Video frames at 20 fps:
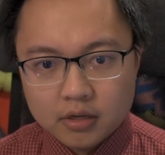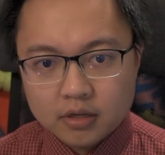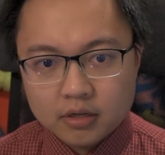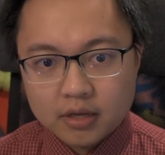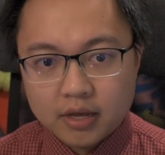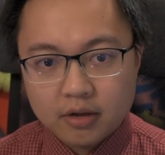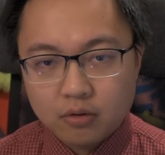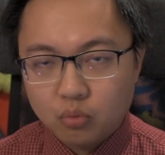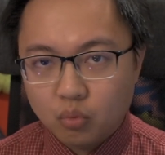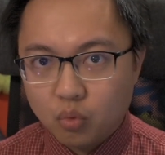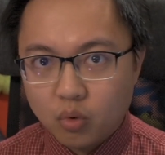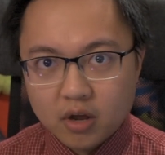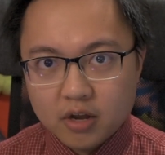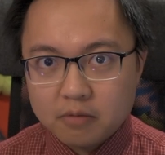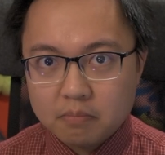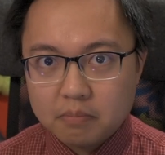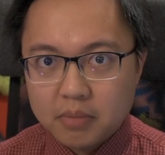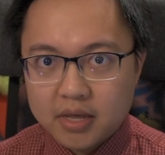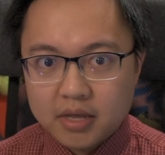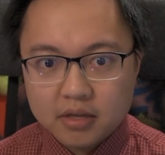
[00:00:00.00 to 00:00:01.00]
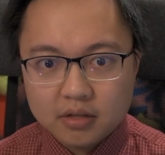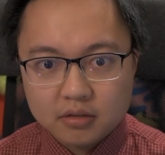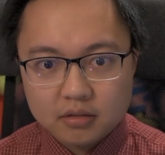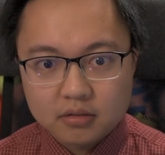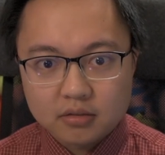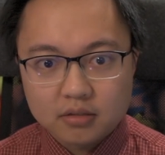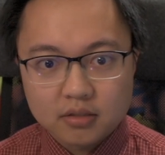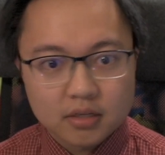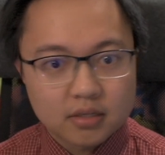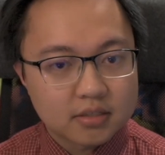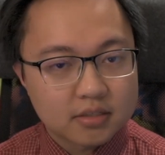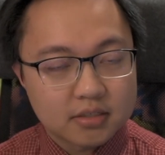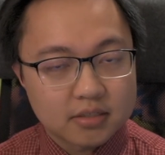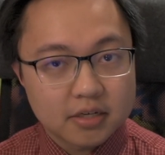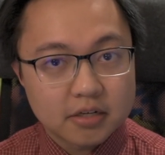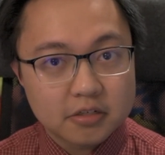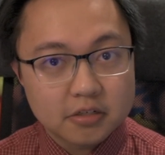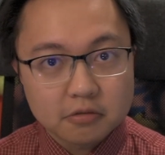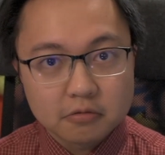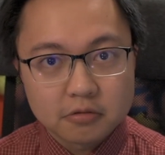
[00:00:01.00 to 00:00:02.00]
Can one pill
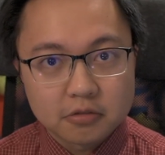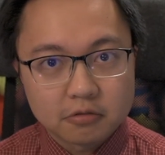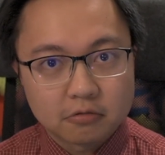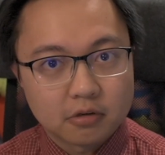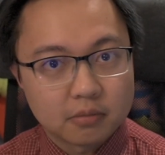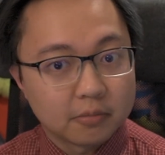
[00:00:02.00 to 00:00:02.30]
send you to